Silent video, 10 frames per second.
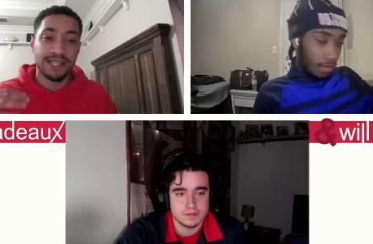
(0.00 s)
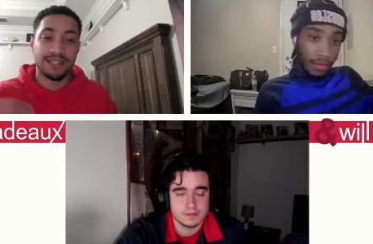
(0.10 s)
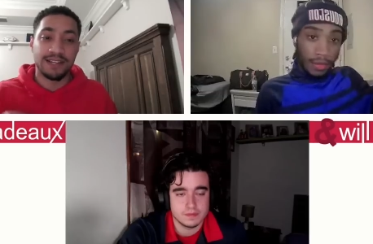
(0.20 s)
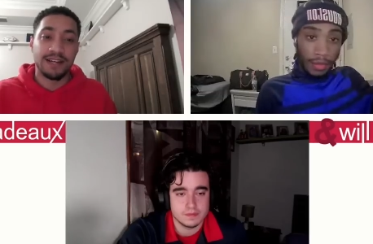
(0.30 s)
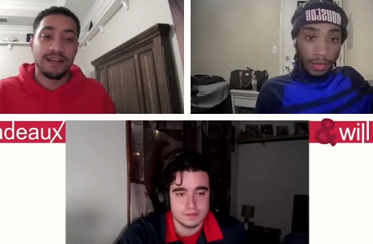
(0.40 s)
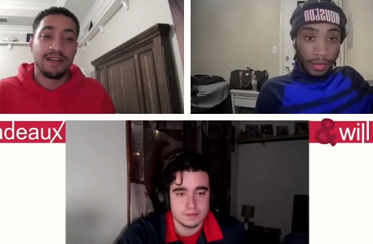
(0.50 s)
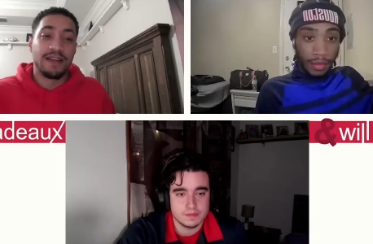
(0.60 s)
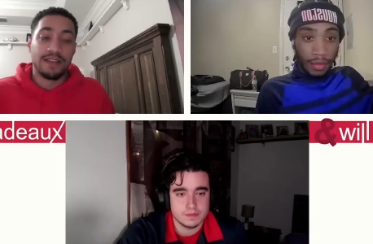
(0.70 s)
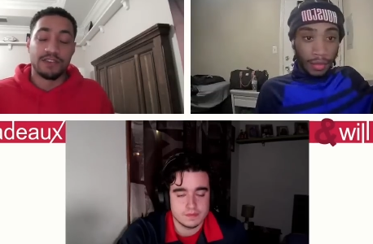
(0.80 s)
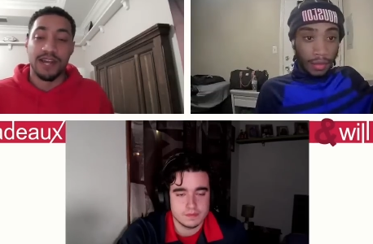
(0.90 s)
Speaker 1: next year.
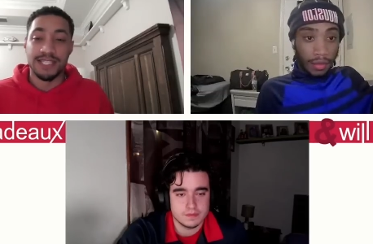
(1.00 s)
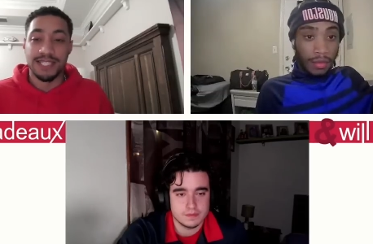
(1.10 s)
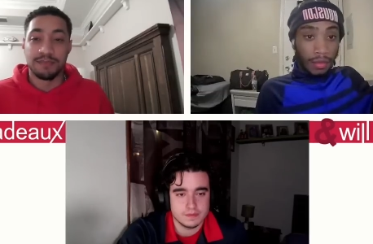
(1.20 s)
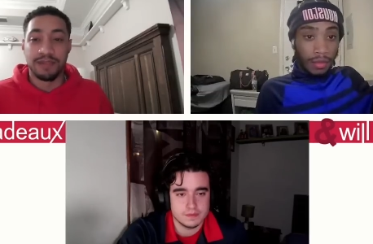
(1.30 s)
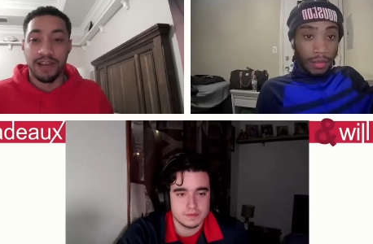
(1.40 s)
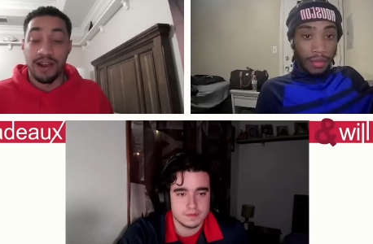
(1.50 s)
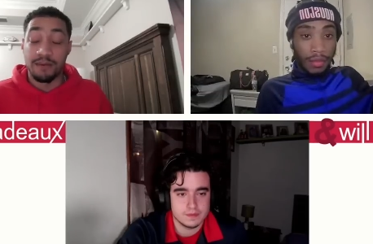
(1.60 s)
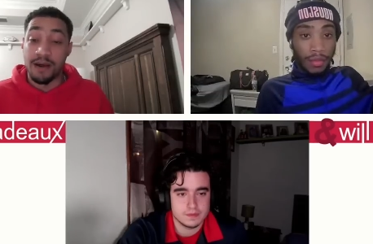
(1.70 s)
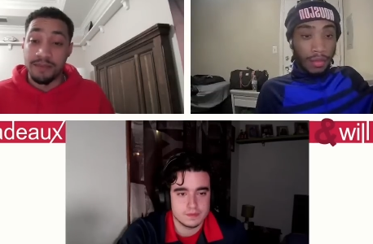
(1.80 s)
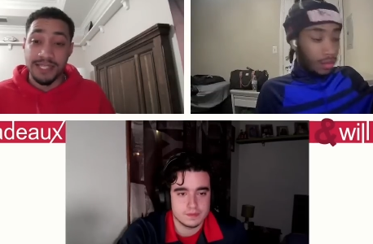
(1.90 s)
So that's just a
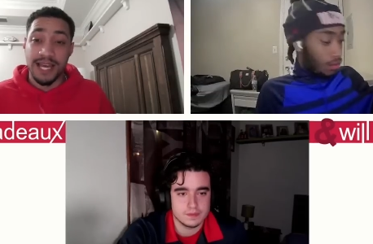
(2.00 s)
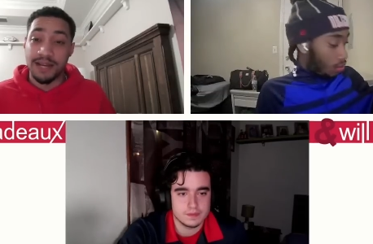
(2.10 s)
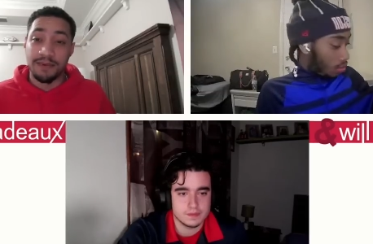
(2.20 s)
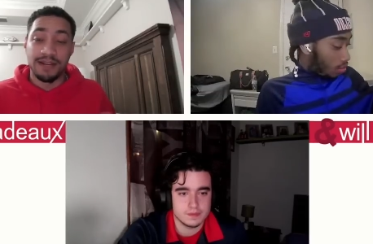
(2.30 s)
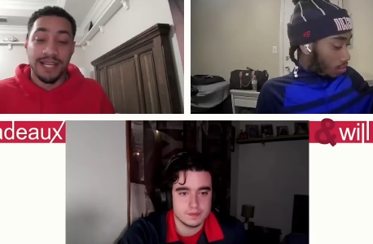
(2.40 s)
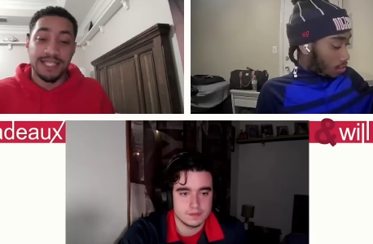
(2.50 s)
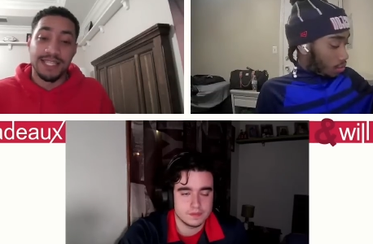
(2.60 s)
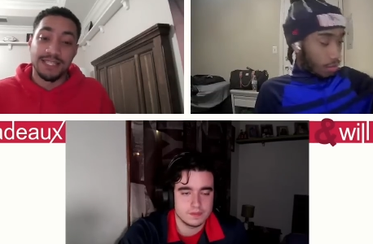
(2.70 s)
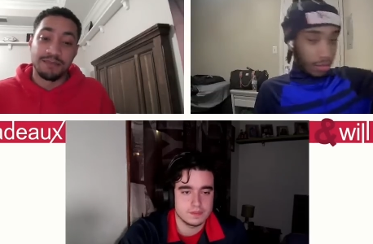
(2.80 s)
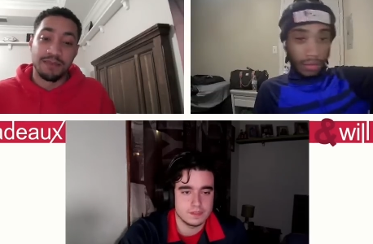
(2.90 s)
player I'm, I'm excited about
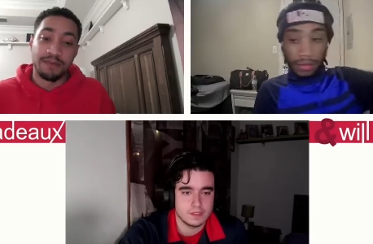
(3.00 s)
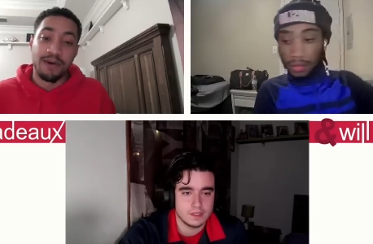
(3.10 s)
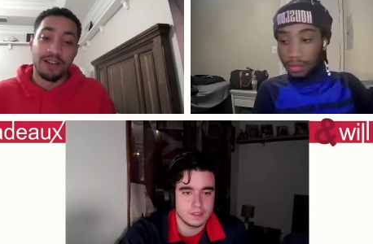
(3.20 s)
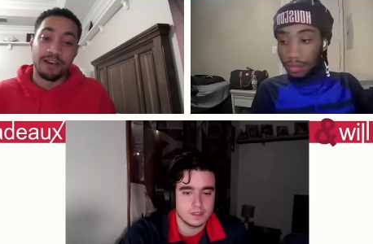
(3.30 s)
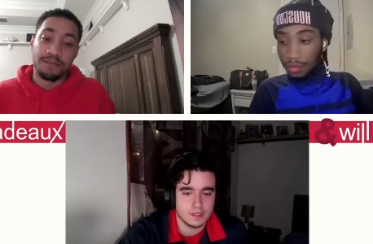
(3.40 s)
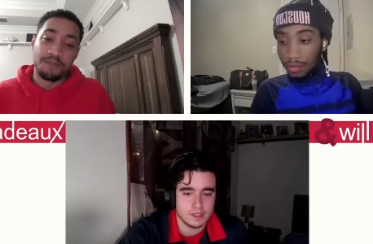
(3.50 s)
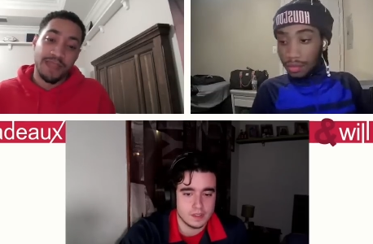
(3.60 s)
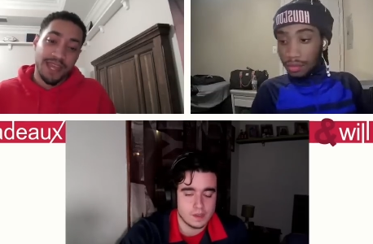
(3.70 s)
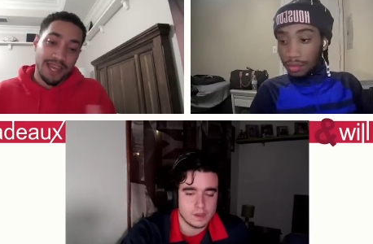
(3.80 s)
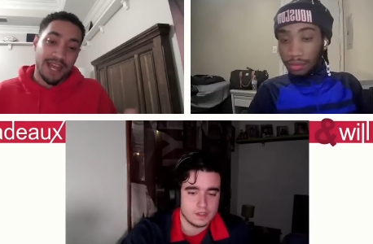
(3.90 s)
next season. But Paulo,
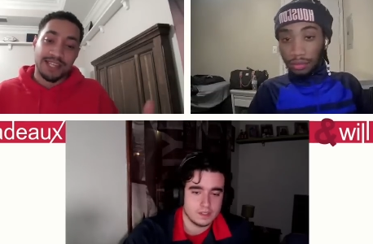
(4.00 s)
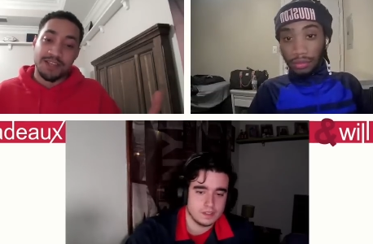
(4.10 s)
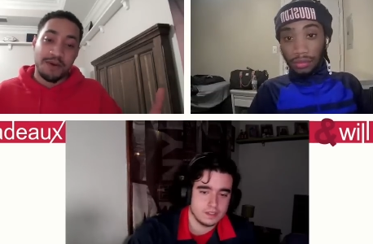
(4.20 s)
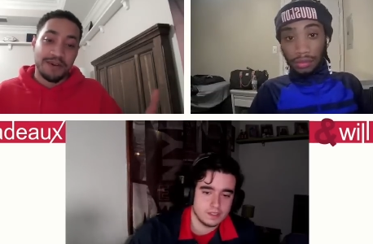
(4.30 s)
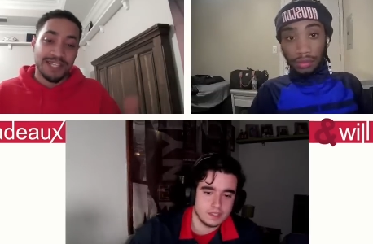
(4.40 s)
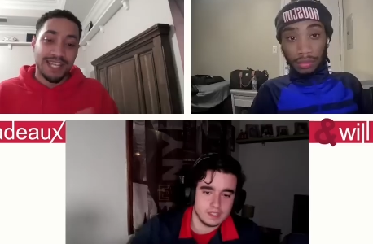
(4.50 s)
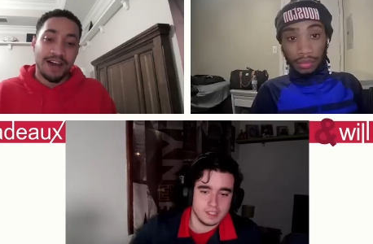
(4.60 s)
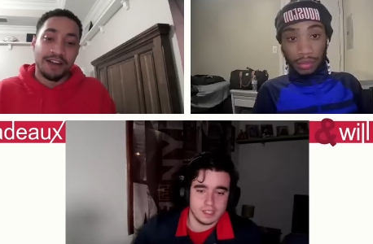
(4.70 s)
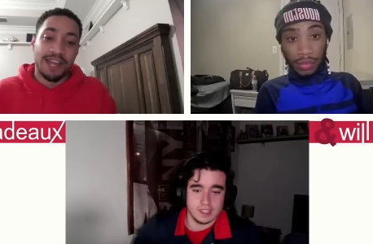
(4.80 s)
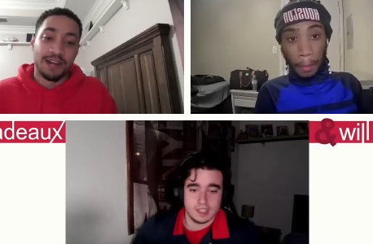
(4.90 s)
that's all I want to
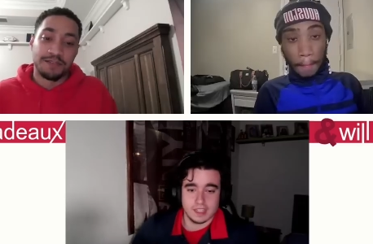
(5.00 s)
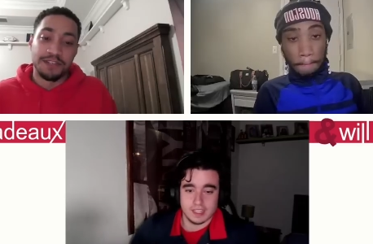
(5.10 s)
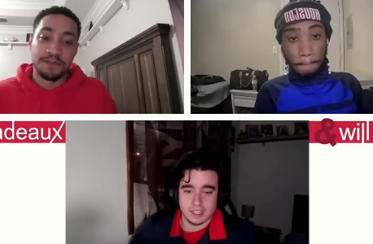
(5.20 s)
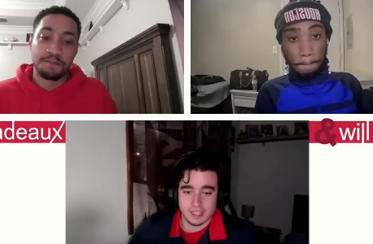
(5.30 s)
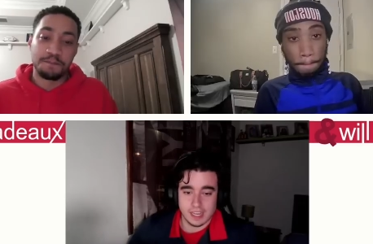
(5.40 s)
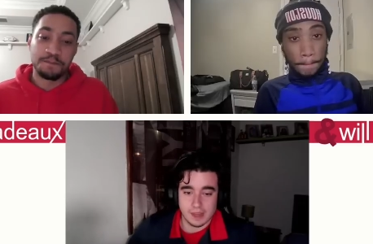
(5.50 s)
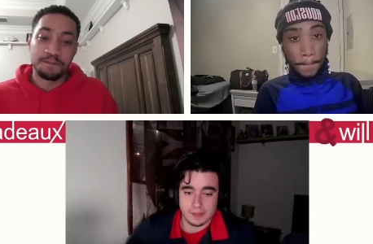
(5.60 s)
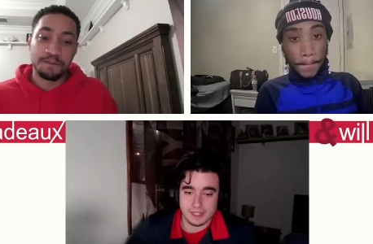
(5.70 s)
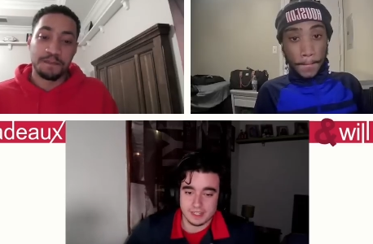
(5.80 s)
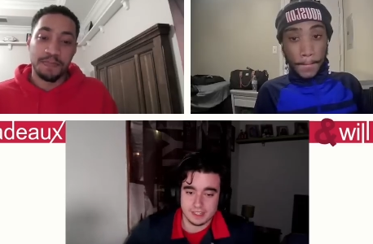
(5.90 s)
say. I'll
Speaker 2: kick it up to. Yeah,
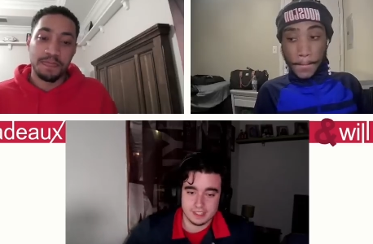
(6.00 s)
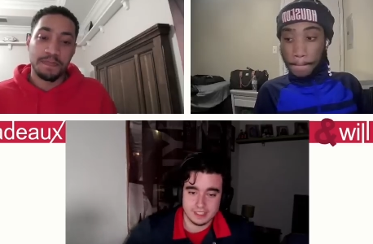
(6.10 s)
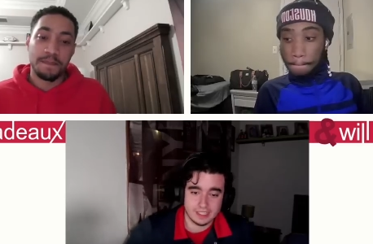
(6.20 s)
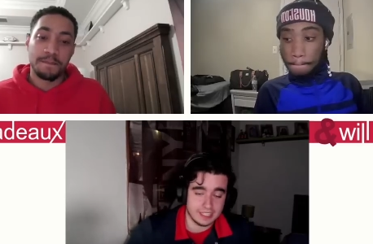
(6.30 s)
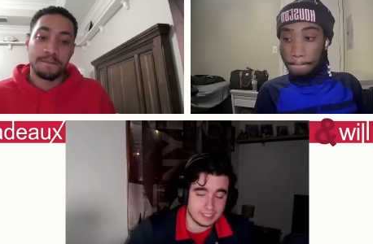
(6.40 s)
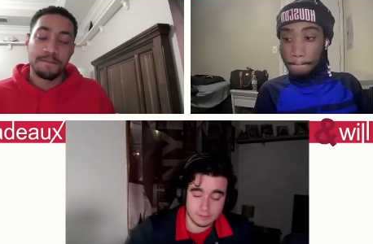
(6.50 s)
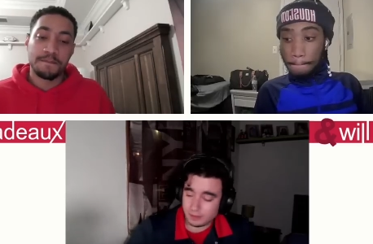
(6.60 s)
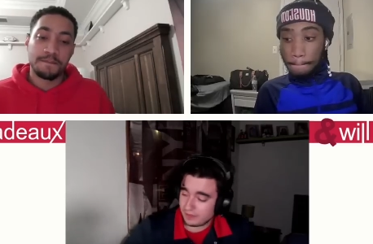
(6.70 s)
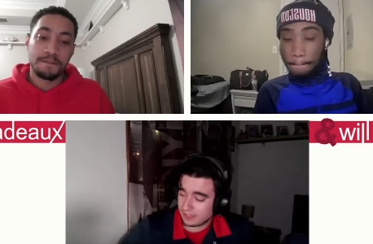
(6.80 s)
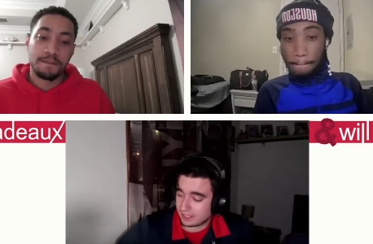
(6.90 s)
I mean, that's a
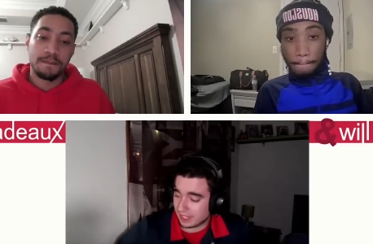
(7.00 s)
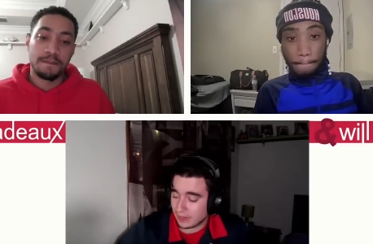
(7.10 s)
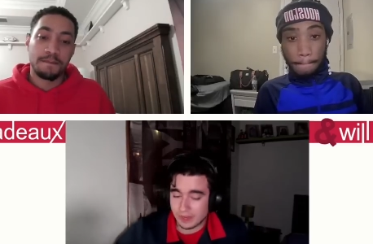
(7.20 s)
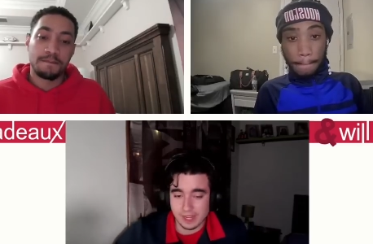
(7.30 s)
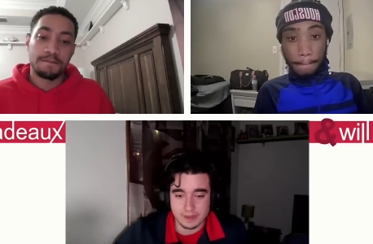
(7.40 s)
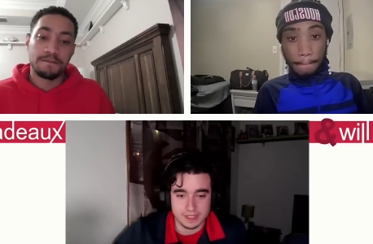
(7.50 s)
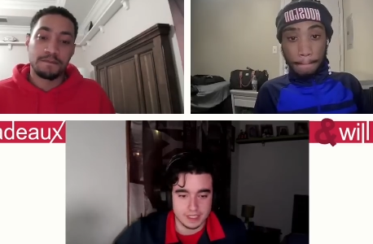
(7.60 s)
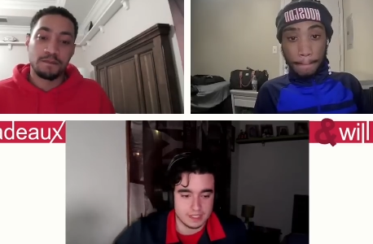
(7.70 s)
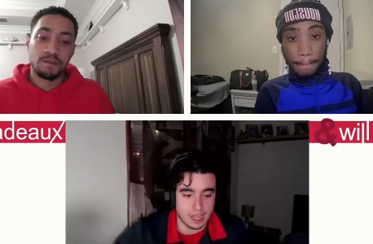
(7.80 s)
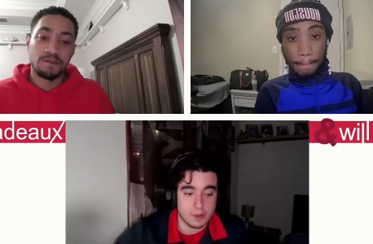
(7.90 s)
perfect segue. I
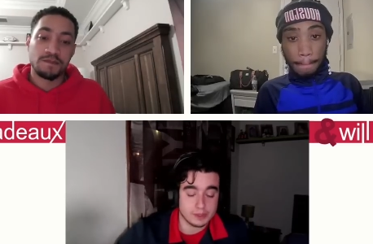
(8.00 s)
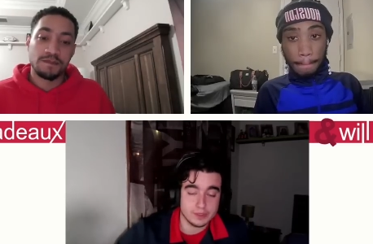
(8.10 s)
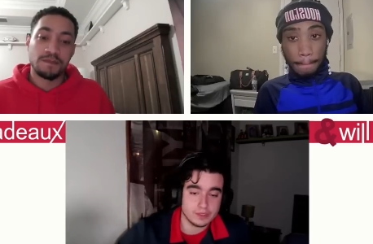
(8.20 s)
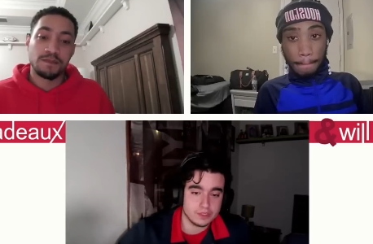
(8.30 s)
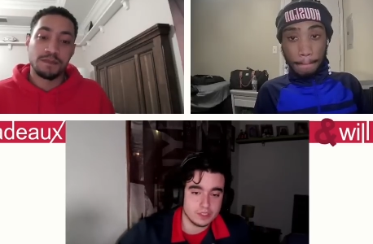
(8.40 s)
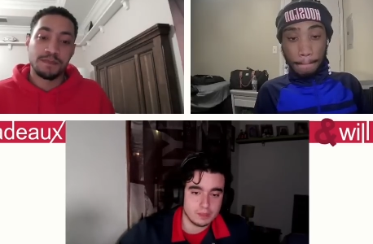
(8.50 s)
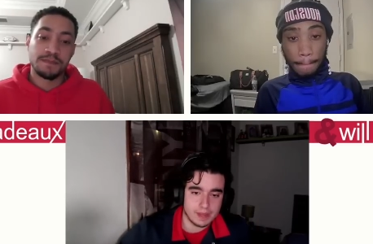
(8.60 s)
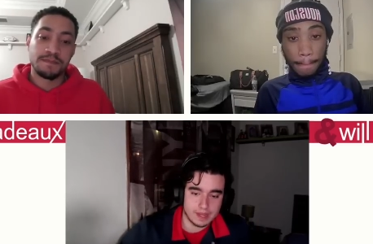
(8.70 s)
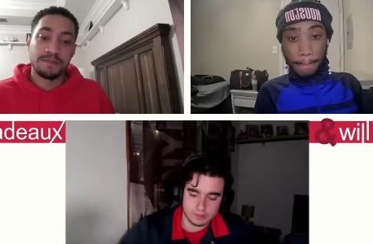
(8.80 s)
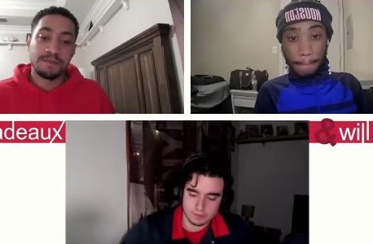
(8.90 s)
mean, I was going to talk
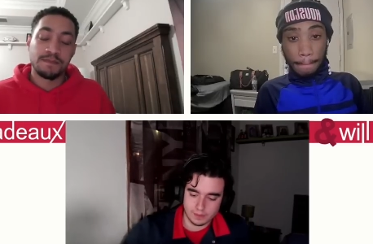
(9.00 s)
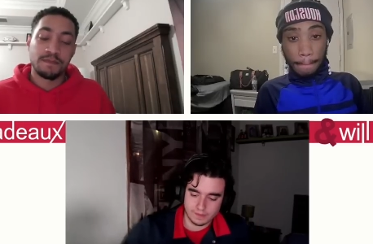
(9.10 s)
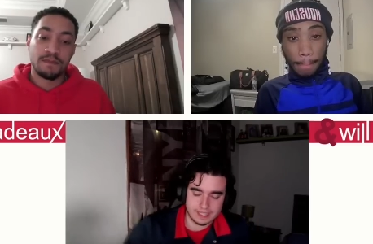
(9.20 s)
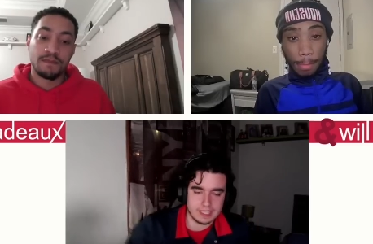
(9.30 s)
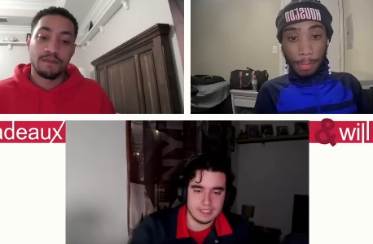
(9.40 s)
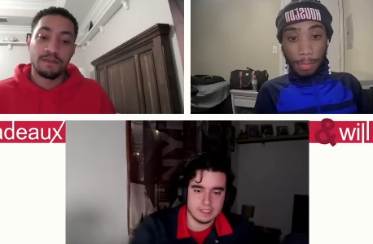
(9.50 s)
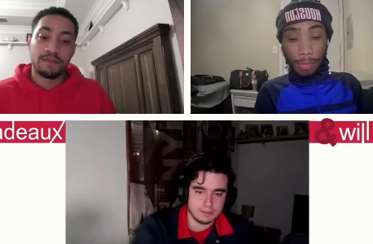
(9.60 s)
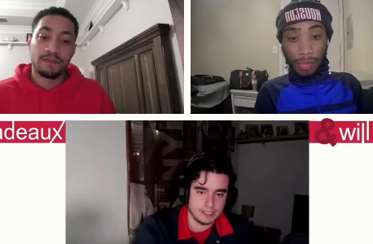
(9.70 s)
about the fact that he's a